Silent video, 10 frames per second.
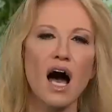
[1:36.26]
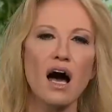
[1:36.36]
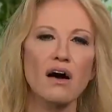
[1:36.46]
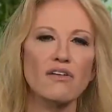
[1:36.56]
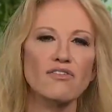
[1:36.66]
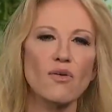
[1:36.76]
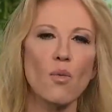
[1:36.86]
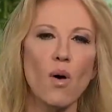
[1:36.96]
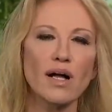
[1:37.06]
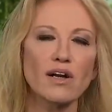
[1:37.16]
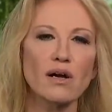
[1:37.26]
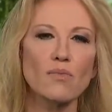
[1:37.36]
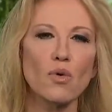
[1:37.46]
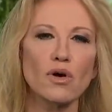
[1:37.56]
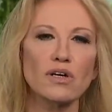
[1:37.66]
of what her
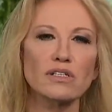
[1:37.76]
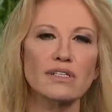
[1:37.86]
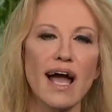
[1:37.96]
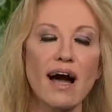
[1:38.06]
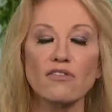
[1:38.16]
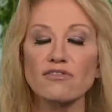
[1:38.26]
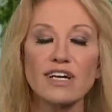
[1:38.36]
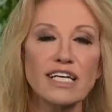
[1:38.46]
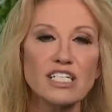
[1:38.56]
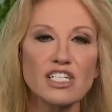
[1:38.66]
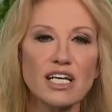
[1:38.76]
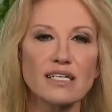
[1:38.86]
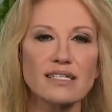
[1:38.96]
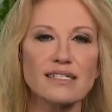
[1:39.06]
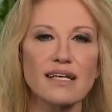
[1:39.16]
more
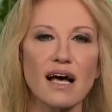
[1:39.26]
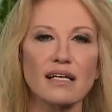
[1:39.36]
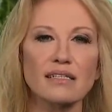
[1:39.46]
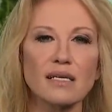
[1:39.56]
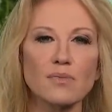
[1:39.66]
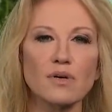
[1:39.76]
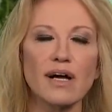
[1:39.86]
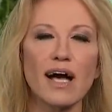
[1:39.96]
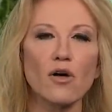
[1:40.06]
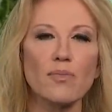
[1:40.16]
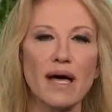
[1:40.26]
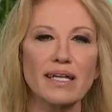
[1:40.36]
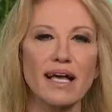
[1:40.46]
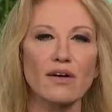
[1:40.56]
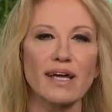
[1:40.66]
outrageous liberal
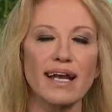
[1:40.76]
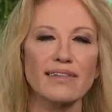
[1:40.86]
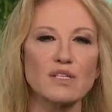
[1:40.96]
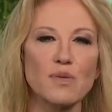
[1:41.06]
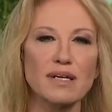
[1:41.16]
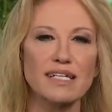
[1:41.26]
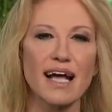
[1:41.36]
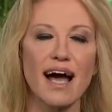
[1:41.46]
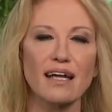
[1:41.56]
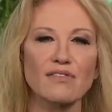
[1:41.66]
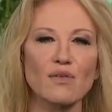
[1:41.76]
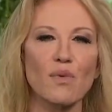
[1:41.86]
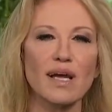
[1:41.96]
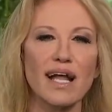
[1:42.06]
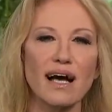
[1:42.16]
hell-bent on getting this president out of the
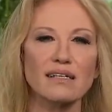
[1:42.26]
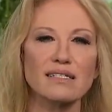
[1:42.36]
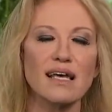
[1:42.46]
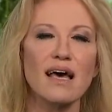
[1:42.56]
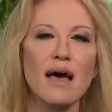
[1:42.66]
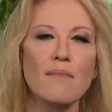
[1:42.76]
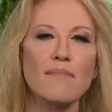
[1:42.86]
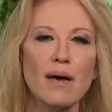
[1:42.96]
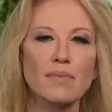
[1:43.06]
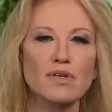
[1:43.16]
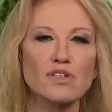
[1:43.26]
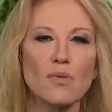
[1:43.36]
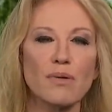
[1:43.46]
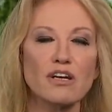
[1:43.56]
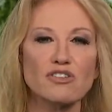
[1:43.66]
White House members
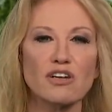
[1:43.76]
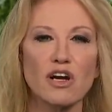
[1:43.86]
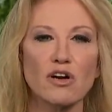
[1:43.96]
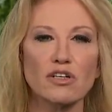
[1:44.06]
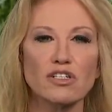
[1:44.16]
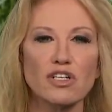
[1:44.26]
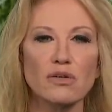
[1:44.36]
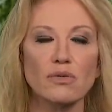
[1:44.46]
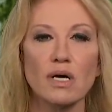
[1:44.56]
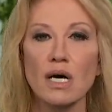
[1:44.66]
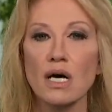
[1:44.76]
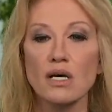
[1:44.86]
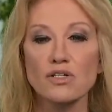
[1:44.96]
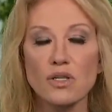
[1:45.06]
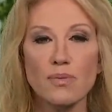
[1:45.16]
are pressuring her to do.
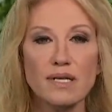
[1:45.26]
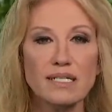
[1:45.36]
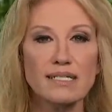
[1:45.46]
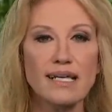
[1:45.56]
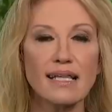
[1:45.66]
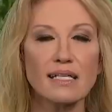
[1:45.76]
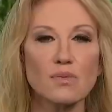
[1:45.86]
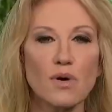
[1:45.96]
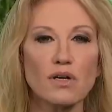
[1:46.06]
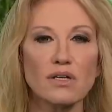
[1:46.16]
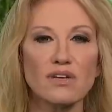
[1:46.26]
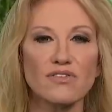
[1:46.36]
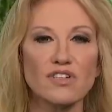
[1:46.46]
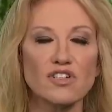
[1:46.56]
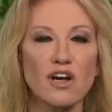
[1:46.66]
So the president said, let's work on
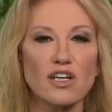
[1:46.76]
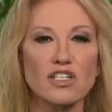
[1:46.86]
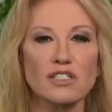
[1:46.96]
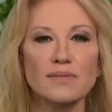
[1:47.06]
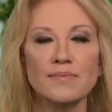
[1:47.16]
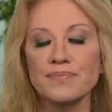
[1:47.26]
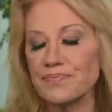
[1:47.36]
infrastructure.